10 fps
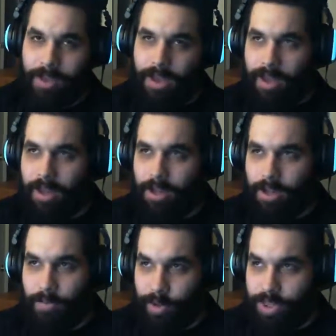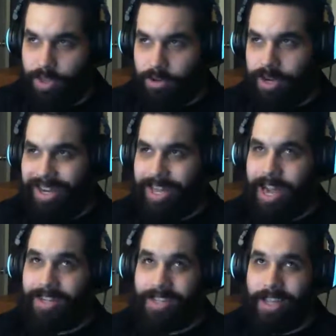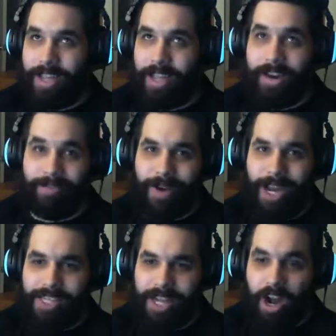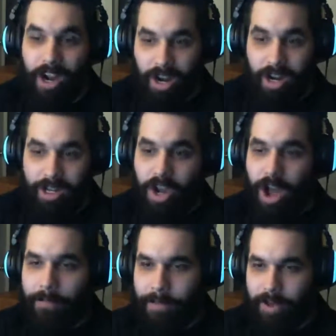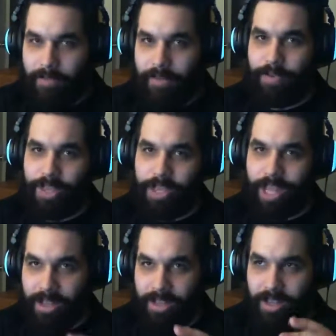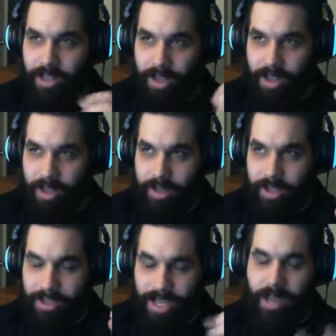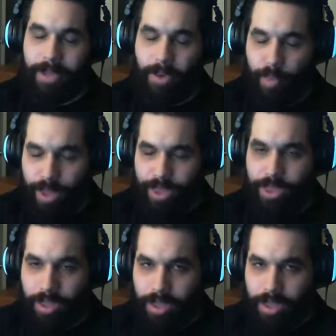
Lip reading: along with the Unity guys, and advised that on top of everything that is coming with